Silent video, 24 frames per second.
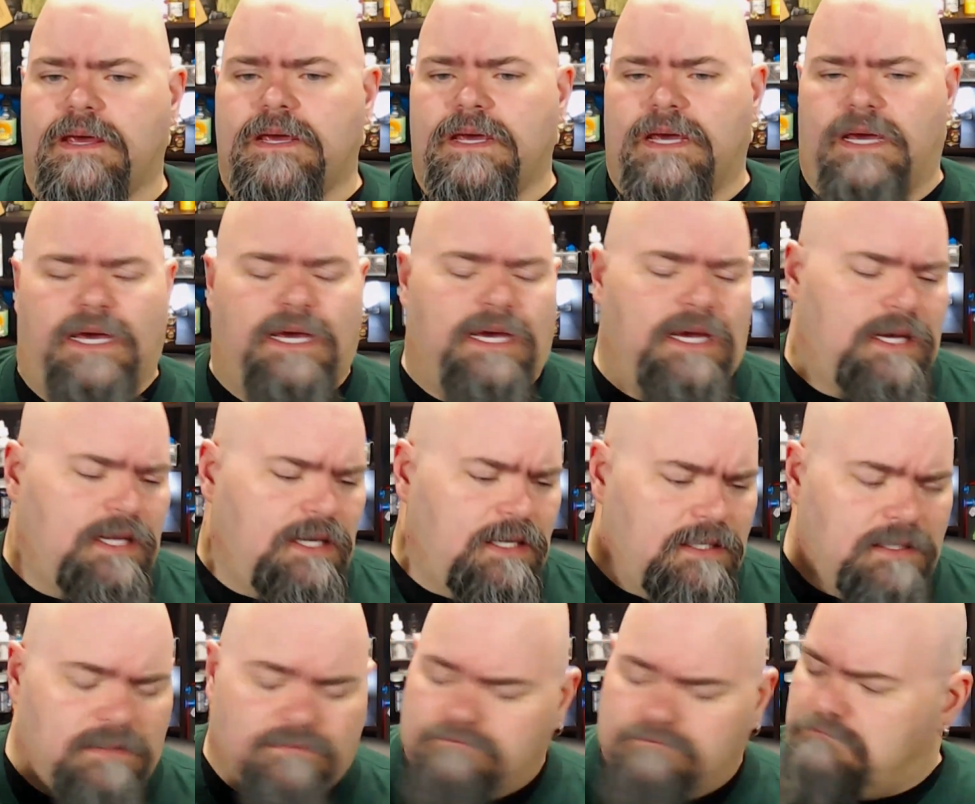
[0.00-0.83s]

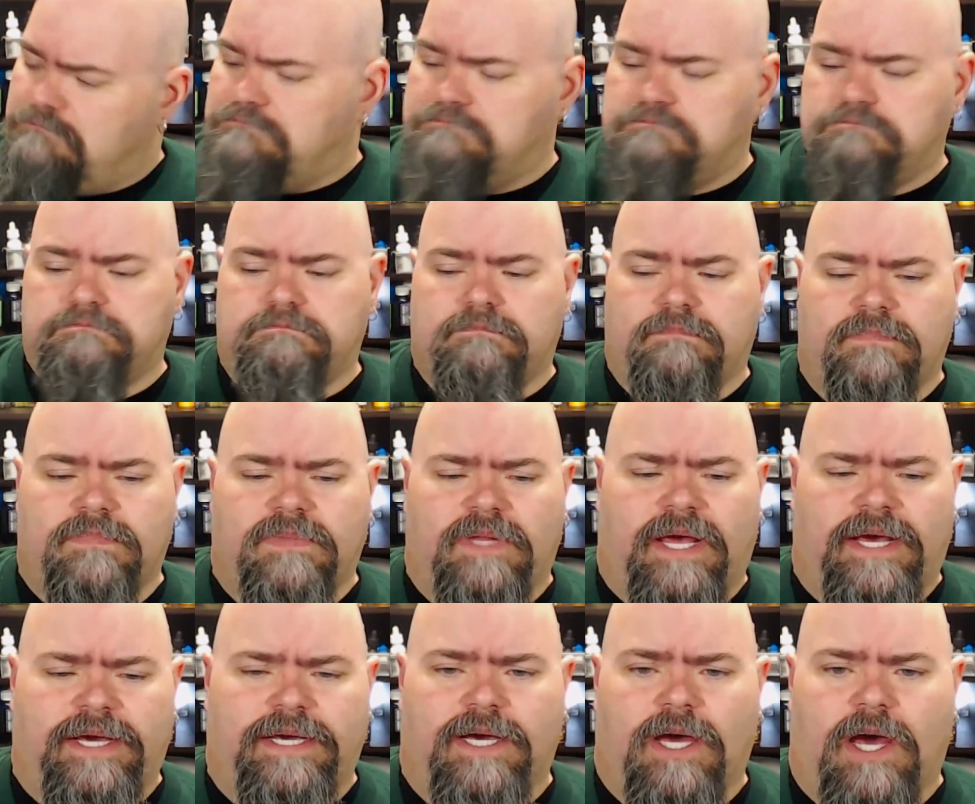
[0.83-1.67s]
And
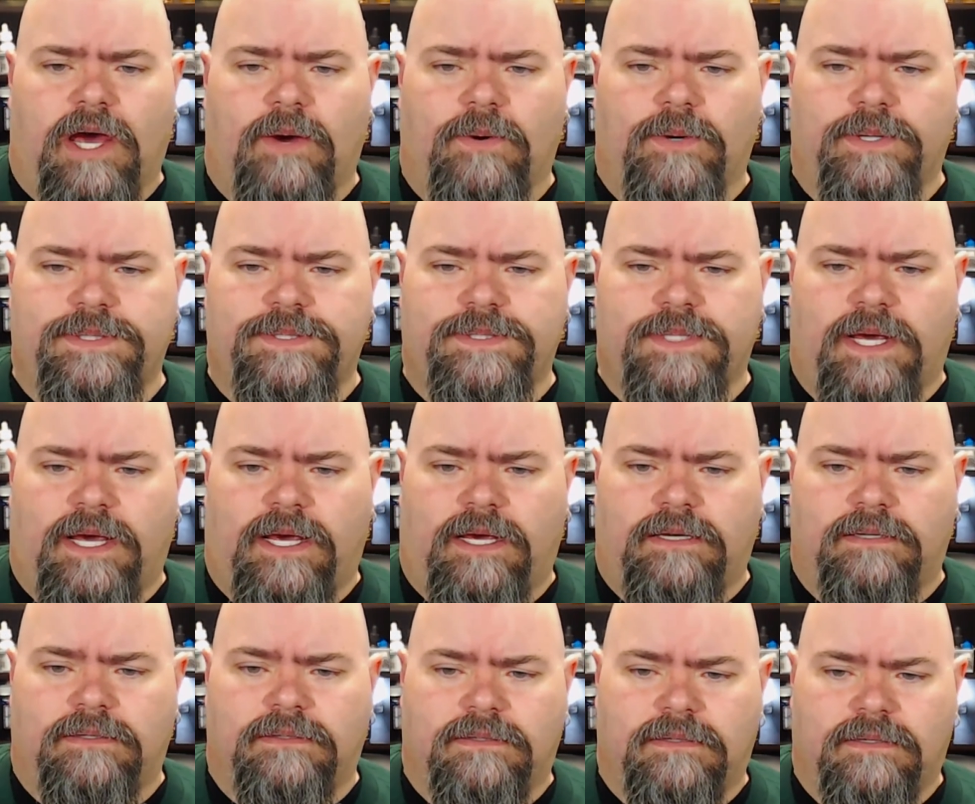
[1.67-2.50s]
like I always
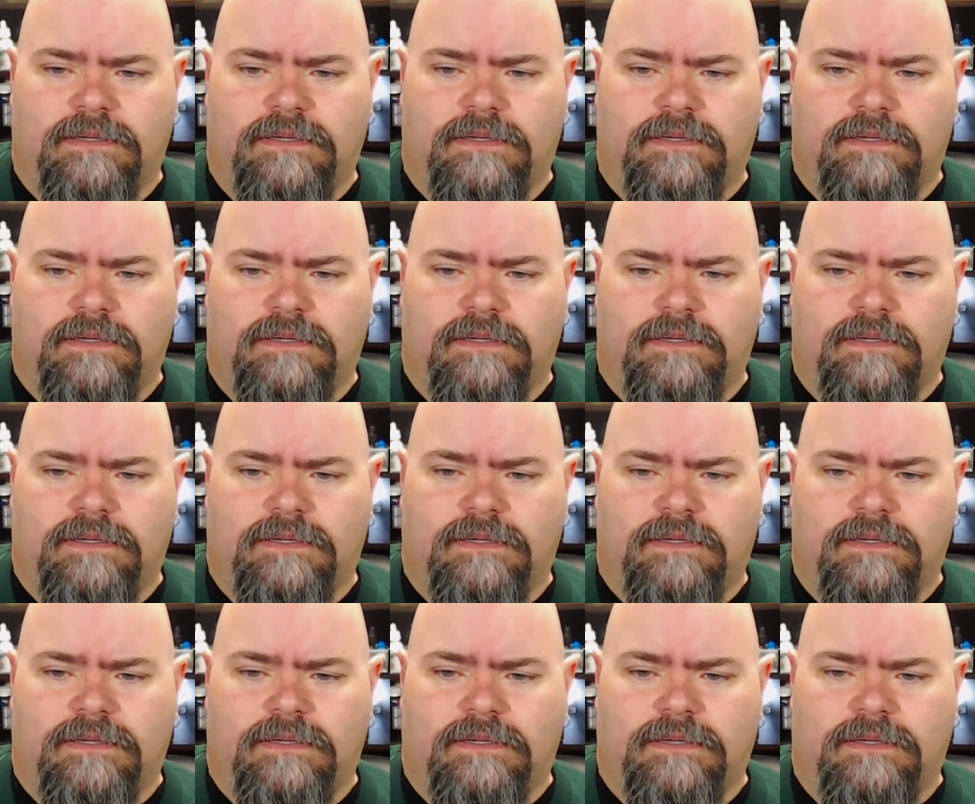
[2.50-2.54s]
say,